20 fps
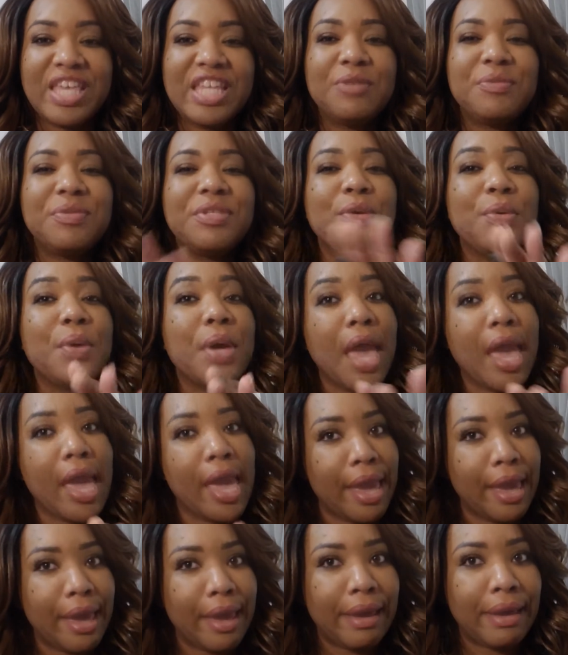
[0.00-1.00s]
It was
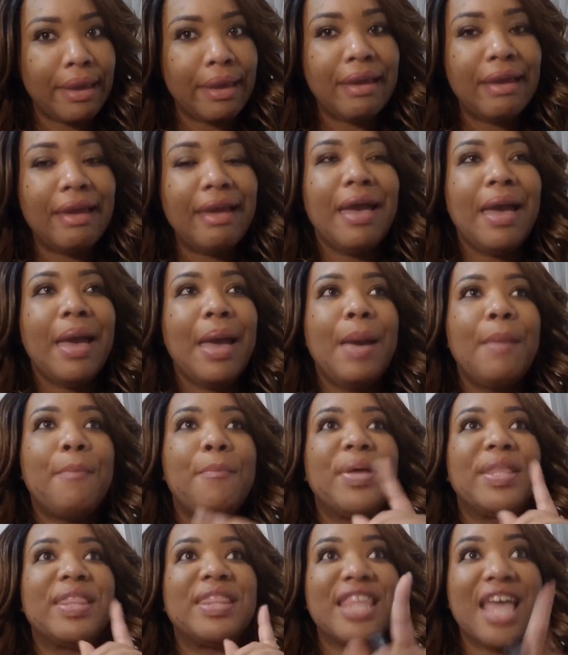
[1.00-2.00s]
okay,
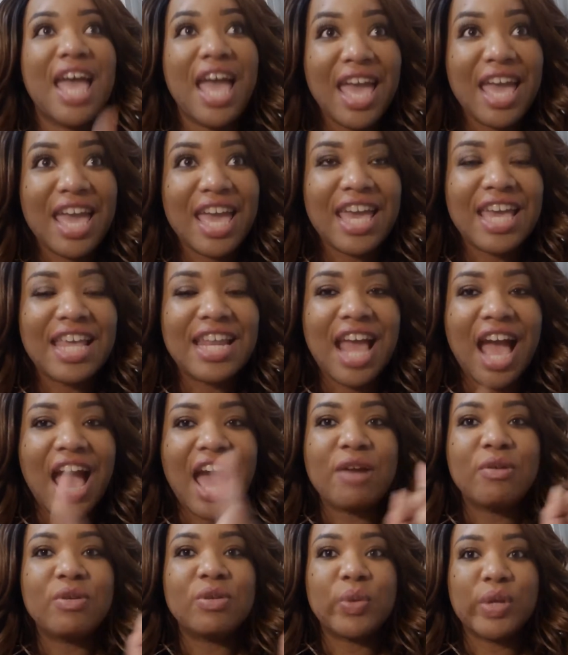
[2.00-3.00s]
but then
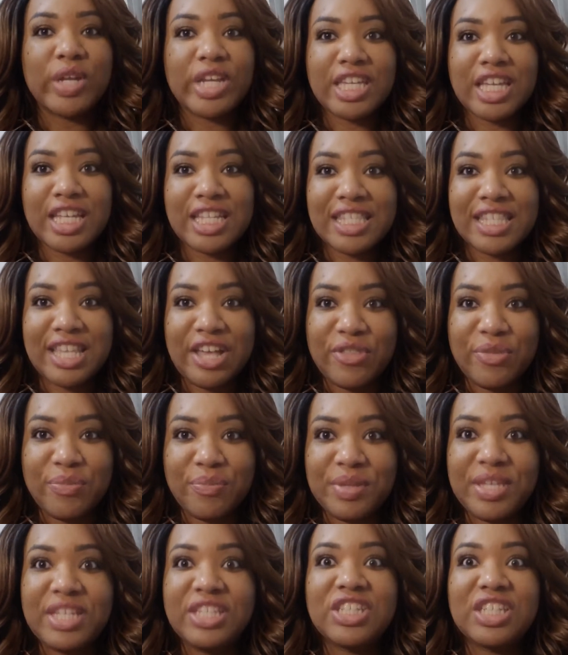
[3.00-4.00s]
I was working on South
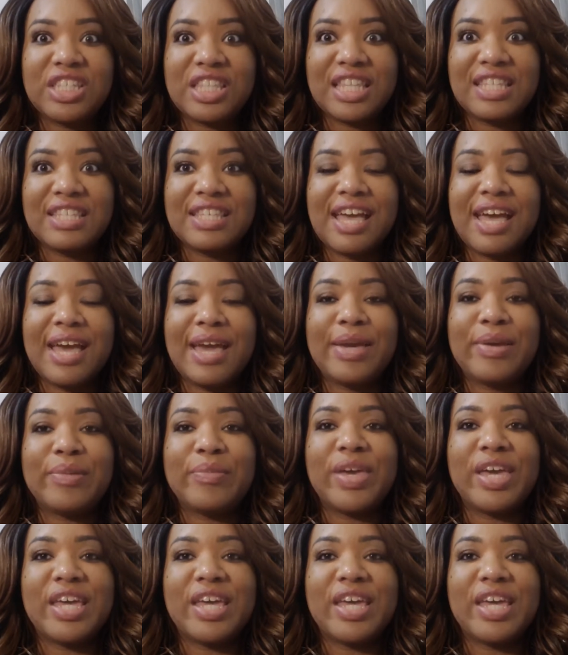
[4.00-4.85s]
Beach at the time,